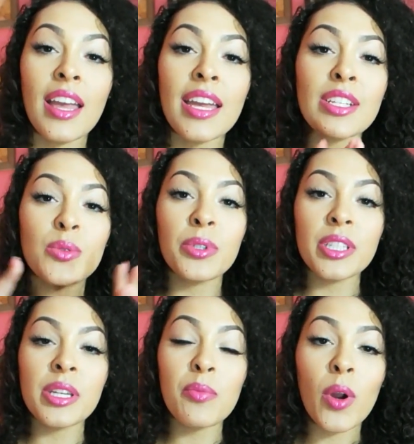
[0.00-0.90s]
It's
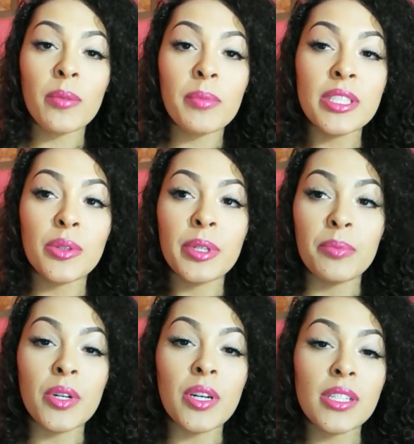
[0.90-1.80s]
really important to me to
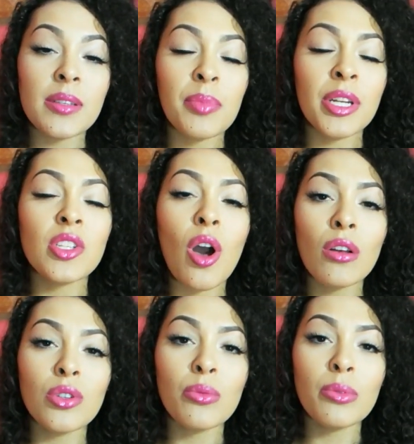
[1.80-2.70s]
read books, but it's
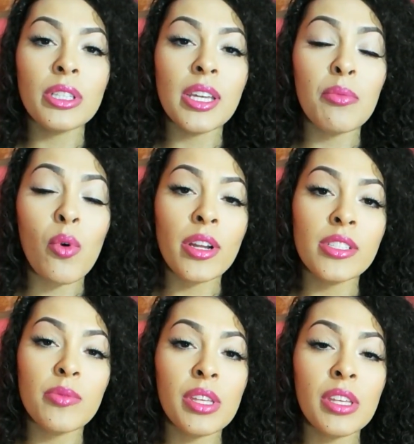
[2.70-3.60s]
also really important
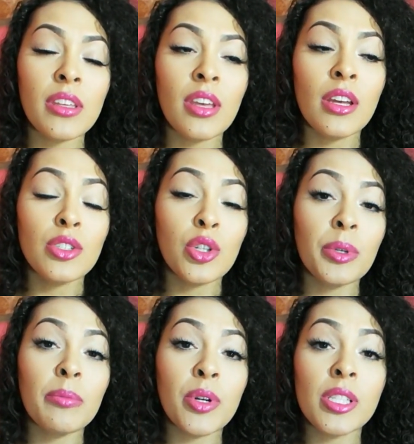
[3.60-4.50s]
to me to
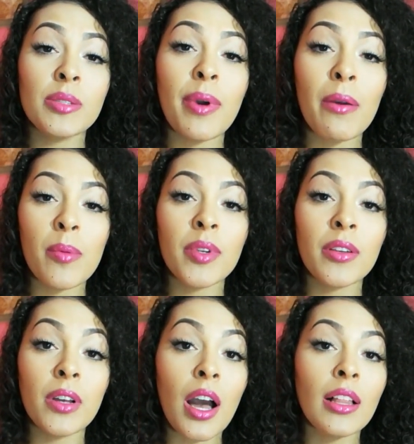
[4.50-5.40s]
read books by women
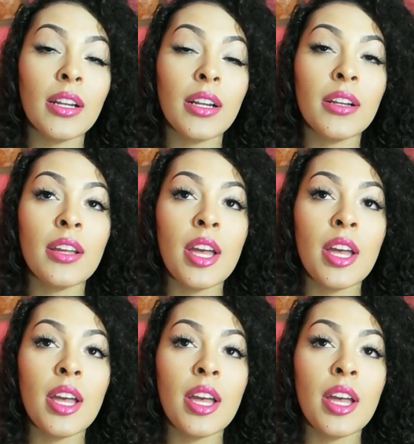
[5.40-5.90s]
of color,